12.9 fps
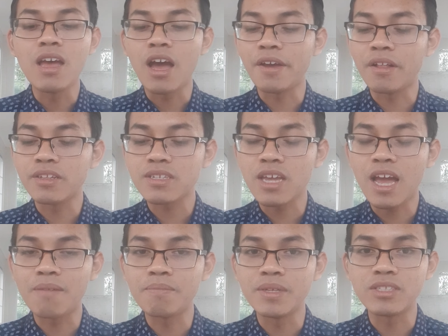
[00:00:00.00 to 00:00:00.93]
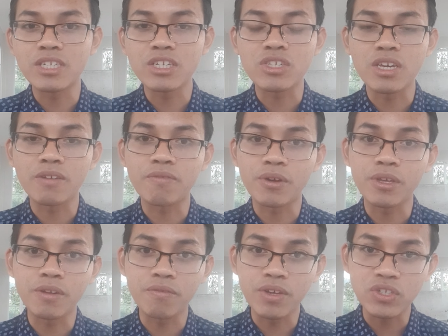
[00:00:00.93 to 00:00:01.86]
I also have been teaching for
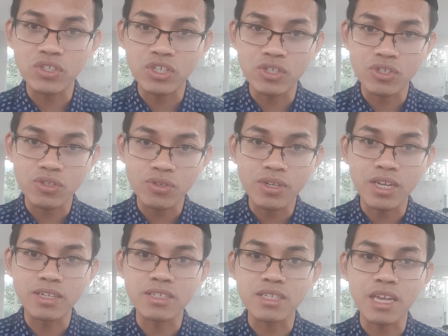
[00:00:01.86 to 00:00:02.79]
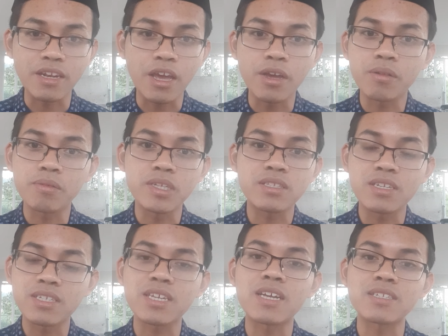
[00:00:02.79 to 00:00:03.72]
university students, and I always
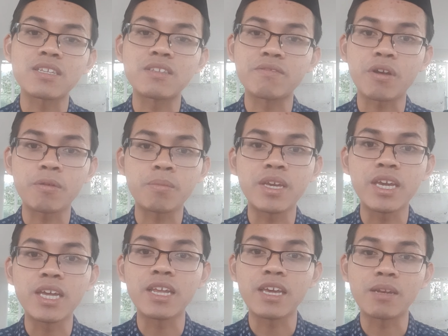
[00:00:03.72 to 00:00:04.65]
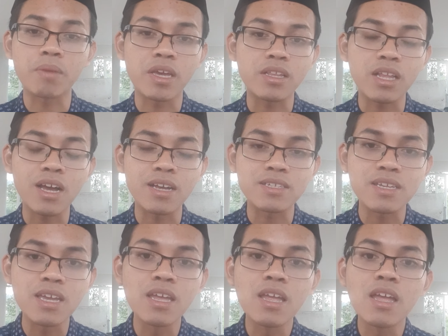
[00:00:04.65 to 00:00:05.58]
discuss at the very beginning in my class.
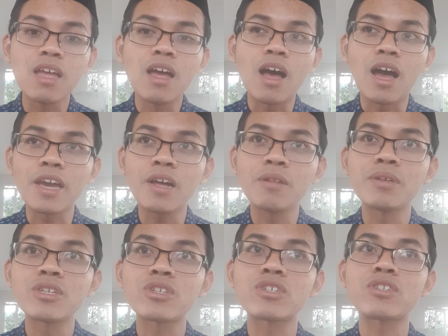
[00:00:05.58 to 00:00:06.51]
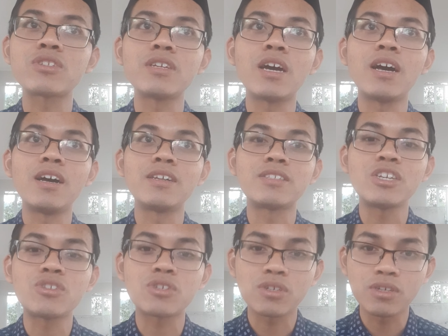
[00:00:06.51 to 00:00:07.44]
I always
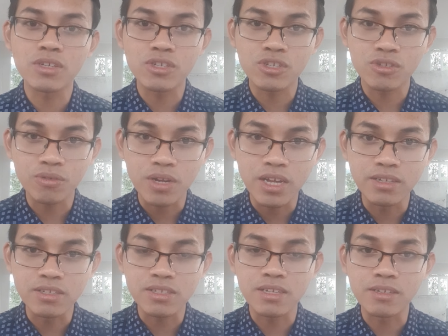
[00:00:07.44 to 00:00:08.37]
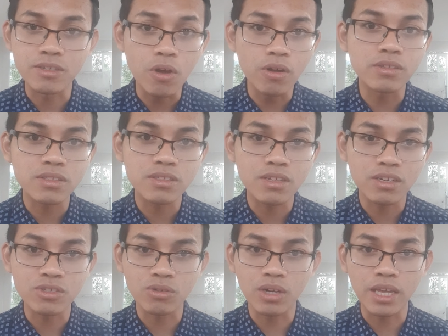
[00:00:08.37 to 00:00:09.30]
teach students not
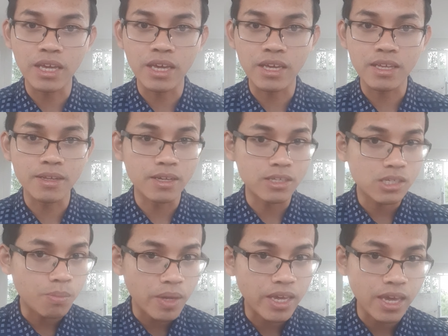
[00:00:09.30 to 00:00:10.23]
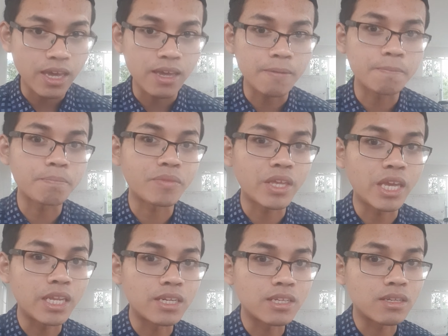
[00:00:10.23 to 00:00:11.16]
actually speaking
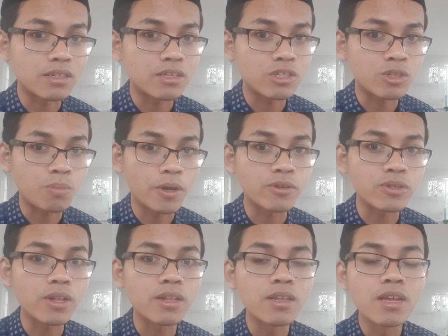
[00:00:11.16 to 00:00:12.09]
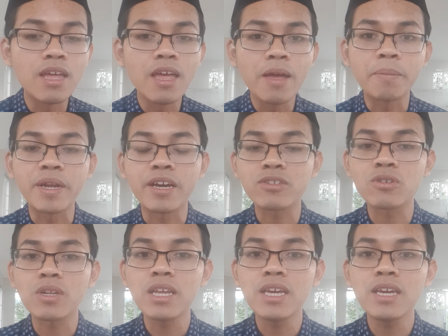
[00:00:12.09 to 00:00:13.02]
in special, but
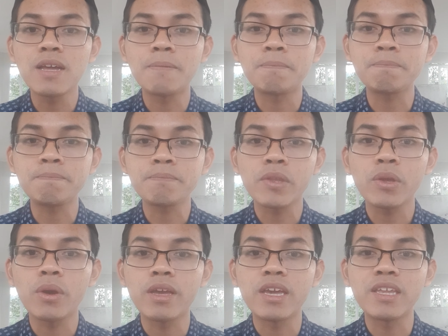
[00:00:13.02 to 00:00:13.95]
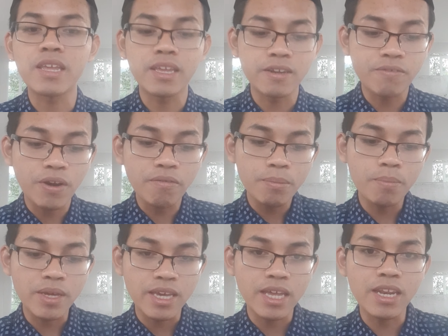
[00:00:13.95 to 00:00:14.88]
actually in the very
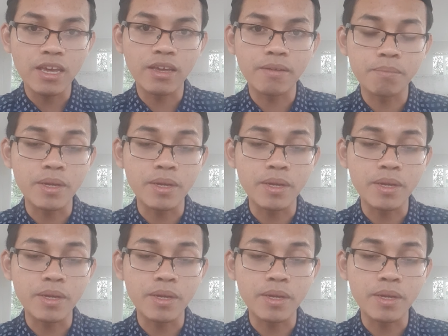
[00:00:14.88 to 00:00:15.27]
beginning.